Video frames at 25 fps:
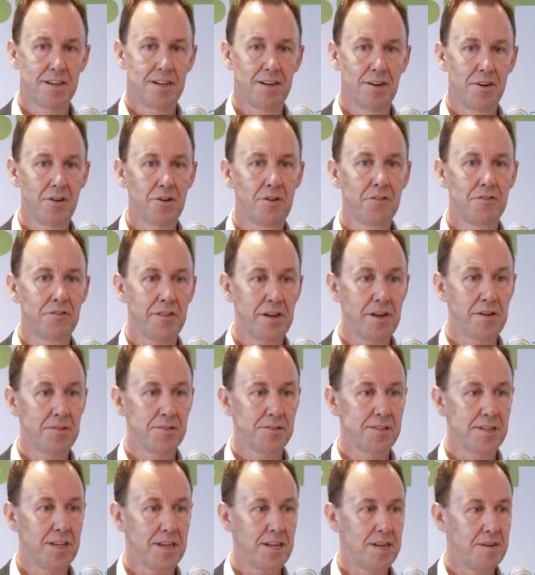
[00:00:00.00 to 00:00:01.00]
low
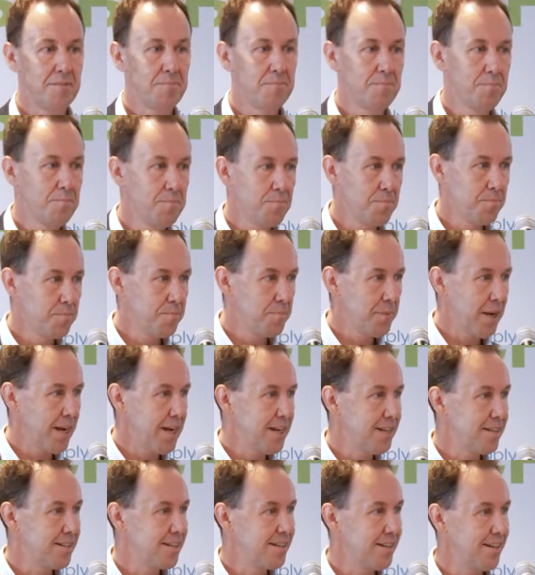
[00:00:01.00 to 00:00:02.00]
VOC
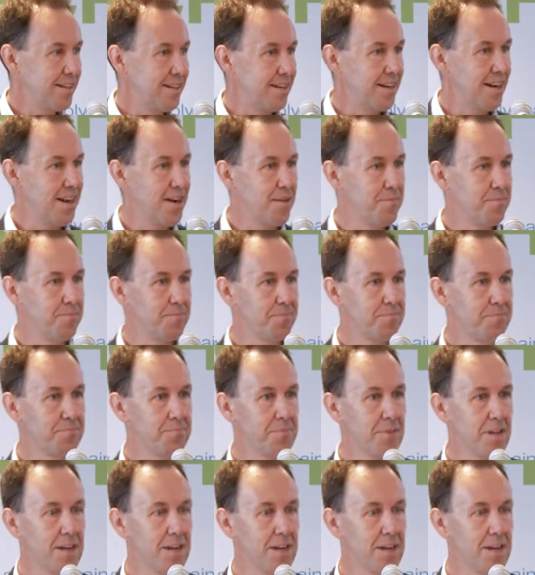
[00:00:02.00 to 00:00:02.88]
paint in